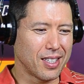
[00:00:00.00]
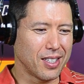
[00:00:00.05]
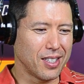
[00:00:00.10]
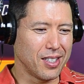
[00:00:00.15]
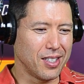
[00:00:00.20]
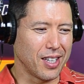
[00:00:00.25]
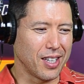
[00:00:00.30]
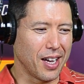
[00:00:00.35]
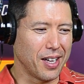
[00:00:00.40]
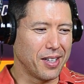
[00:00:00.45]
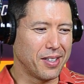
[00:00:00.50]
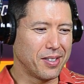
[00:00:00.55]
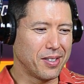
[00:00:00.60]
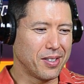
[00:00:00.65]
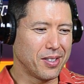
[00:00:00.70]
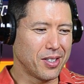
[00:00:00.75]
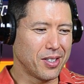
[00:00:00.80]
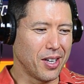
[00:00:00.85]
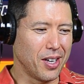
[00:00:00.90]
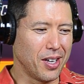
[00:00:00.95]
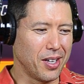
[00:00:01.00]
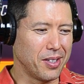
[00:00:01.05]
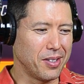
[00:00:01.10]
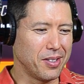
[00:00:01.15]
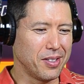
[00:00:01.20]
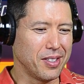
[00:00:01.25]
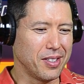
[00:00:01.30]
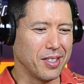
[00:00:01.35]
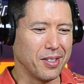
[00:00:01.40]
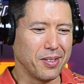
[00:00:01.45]
Okay,
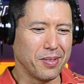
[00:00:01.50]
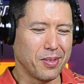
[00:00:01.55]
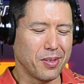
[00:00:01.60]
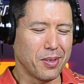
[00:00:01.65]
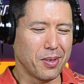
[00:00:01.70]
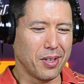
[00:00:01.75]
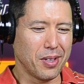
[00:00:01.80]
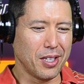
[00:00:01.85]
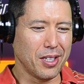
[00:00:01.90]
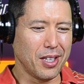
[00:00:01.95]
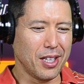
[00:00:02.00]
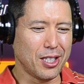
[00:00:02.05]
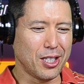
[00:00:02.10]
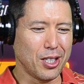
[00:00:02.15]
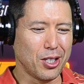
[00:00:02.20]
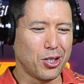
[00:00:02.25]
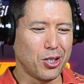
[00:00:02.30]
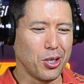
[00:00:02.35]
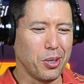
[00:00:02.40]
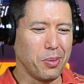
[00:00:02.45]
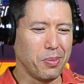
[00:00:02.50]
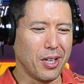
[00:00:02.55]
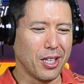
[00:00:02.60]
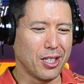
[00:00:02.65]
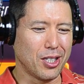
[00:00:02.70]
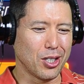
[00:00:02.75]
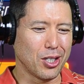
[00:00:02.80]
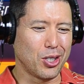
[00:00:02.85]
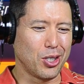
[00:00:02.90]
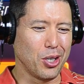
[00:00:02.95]
so yeah. Let's
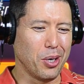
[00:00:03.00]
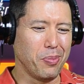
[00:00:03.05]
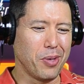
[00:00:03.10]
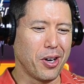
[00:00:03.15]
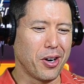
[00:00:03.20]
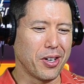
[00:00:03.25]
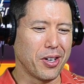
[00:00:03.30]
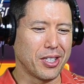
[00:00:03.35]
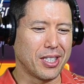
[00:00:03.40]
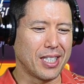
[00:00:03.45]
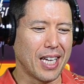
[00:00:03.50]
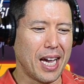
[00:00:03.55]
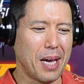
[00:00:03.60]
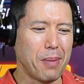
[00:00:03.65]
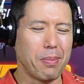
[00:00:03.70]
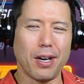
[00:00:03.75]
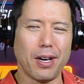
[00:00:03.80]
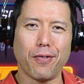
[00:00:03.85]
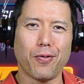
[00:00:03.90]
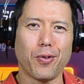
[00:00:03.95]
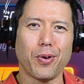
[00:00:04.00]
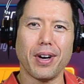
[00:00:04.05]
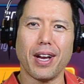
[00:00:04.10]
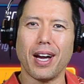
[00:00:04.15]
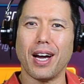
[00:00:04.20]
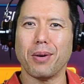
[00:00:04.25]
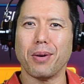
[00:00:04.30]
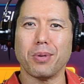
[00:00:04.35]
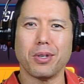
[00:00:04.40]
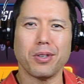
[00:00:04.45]
assume they're the same, and if we're
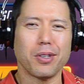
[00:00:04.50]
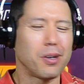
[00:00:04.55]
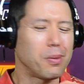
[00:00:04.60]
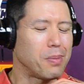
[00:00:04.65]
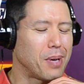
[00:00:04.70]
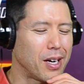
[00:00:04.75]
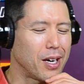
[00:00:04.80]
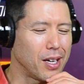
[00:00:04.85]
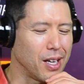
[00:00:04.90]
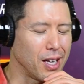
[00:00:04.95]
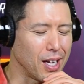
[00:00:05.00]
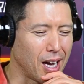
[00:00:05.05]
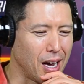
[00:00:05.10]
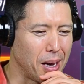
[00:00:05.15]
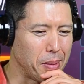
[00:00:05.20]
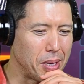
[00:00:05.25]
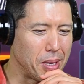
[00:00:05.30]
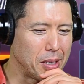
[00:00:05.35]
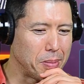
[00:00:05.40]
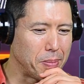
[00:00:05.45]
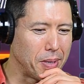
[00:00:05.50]
not, we'll hear about it in the comments.